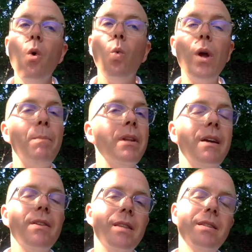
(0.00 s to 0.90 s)
we
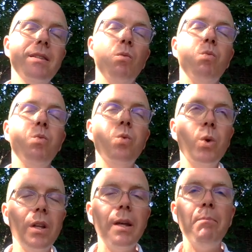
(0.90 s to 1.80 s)
believe that this is a
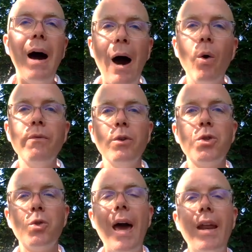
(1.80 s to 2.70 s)
really powerful
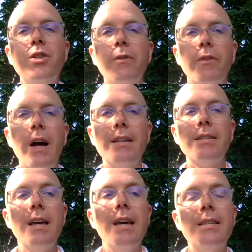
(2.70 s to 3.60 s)
strategy for
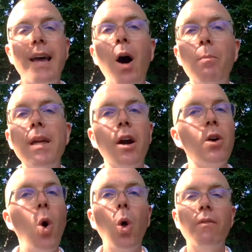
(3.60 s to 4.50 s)
us to help meet our
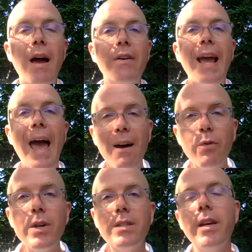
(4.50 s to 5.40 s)
goal of having
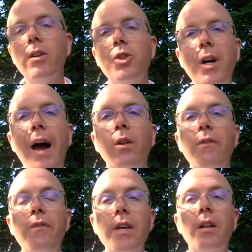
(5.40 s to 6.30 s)
every single child
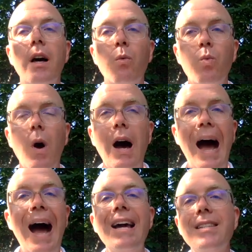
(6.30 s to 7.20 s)
feel a, a
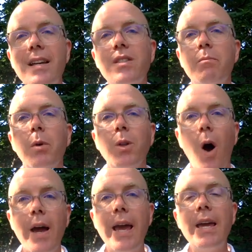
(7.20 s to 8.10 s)
high sense of
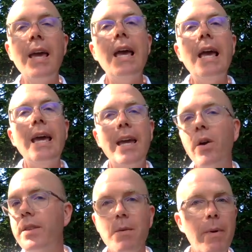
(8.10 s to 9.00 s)
belonging here
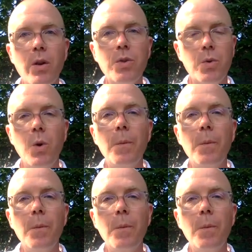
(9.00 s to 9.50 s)
at the middle school.